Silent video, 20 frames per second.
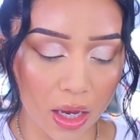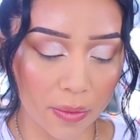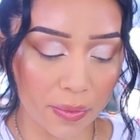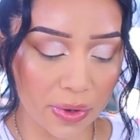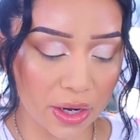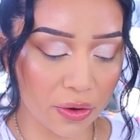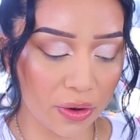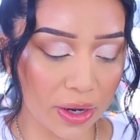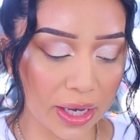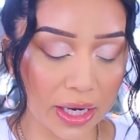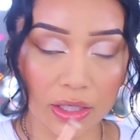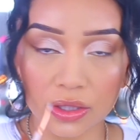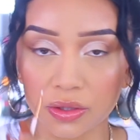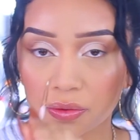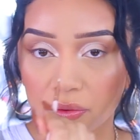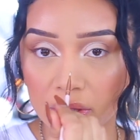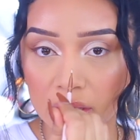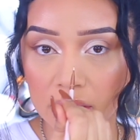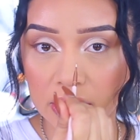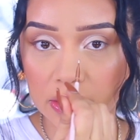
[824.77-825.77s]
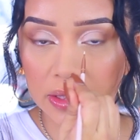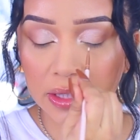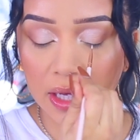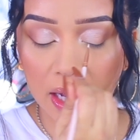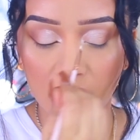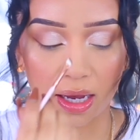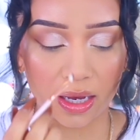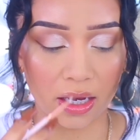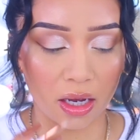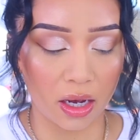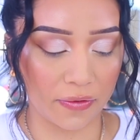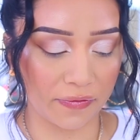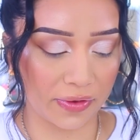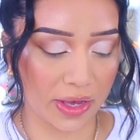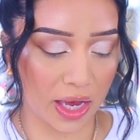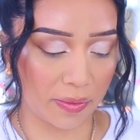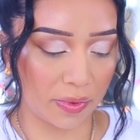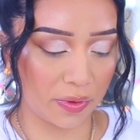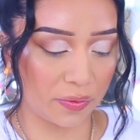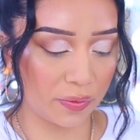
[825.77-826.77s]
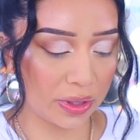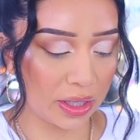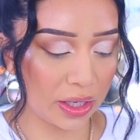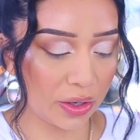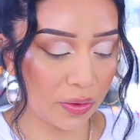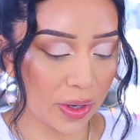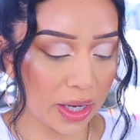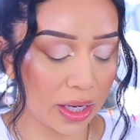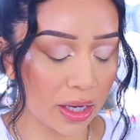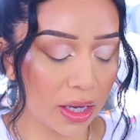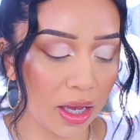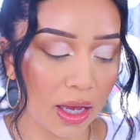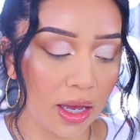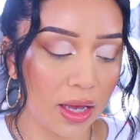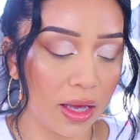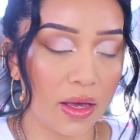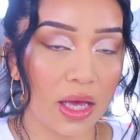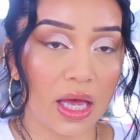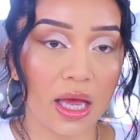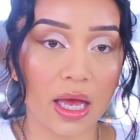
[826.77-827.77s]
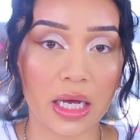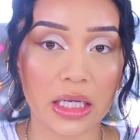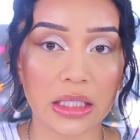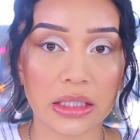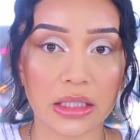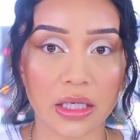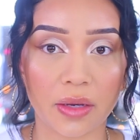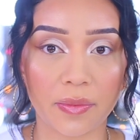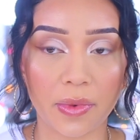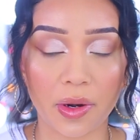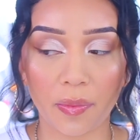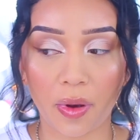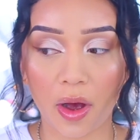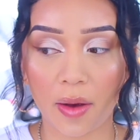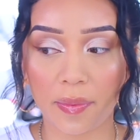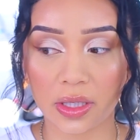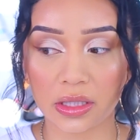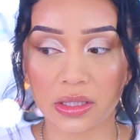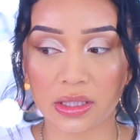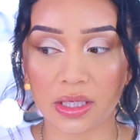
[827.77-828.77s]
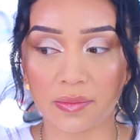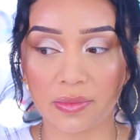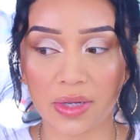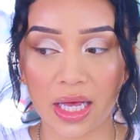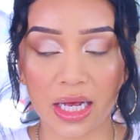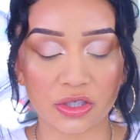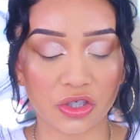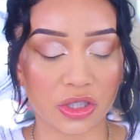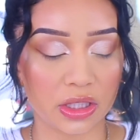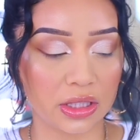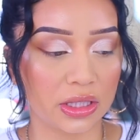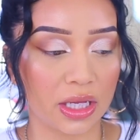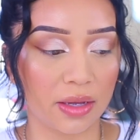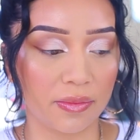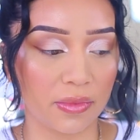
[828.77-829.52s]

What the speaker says: I'm going to go ahead and do this eye off camera really quick, and I'm going to pop on some lashes.